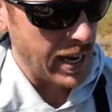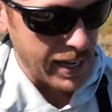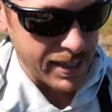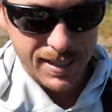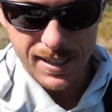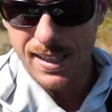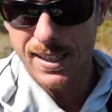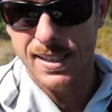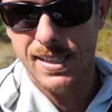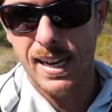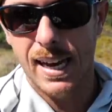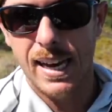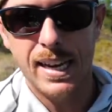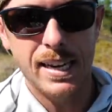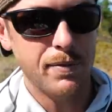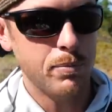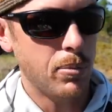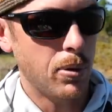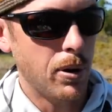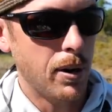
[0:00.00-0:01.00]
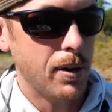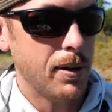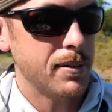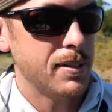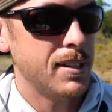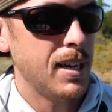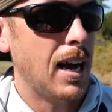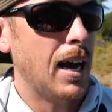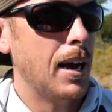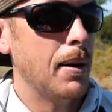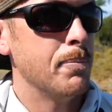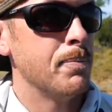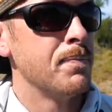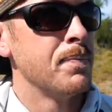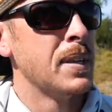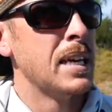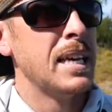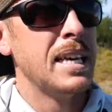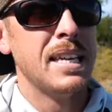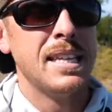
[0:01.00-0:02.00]
That's the exciting time.
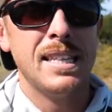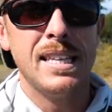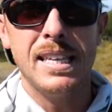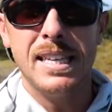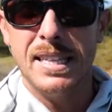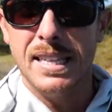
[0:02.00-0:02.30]
The,